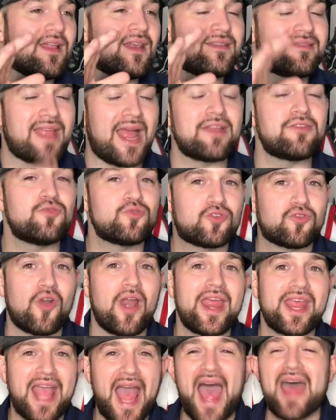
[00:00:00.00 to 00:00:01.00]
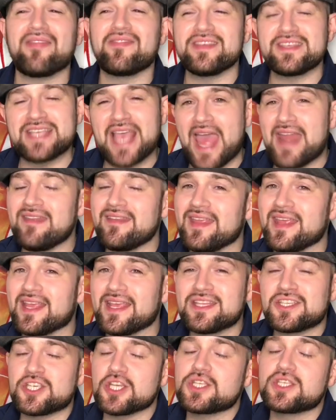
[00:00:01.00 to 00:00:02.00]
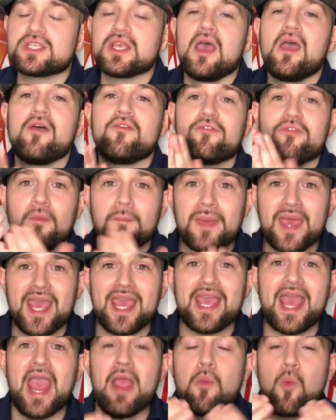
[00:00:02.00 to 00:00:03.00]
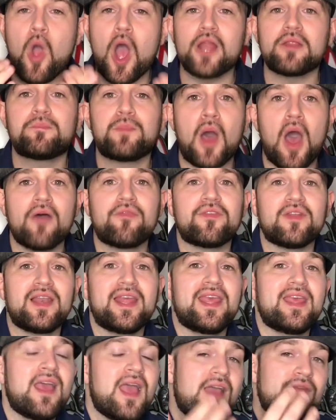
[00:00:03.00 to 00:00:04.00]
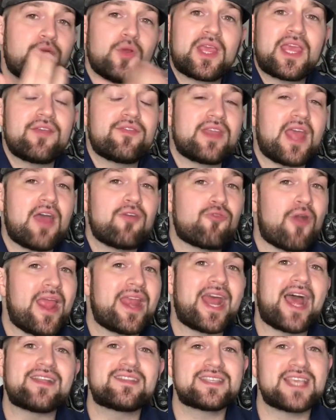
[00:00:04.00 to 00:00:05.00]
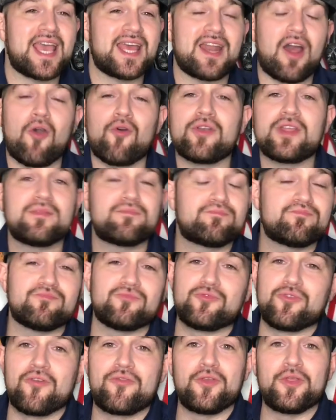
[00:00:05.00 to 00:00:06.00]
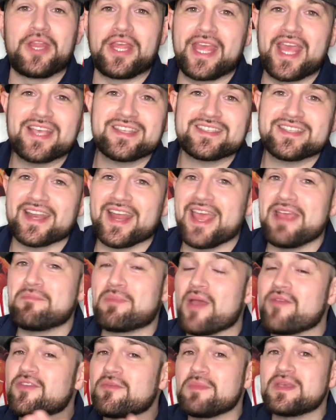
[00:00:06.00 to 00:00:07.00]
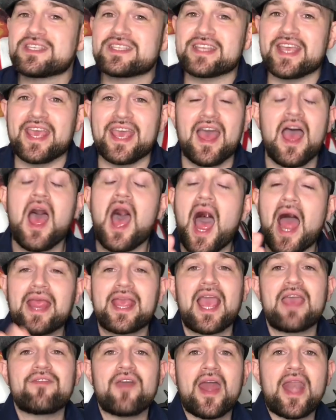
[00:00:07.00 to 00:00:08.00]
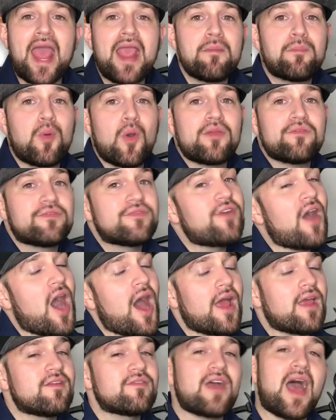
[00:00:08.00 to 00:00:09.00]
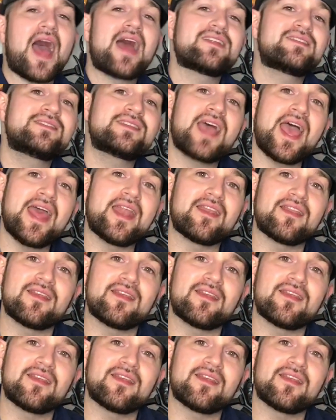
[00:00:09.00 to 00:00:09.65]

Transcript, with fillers: Daniel Craig had this ending. It's just, for me, it worked perfectly. If we're giving it a rating out of 10, I already reviewed it yesterday, but if you missed it, I gave it an 8.5 out of 10.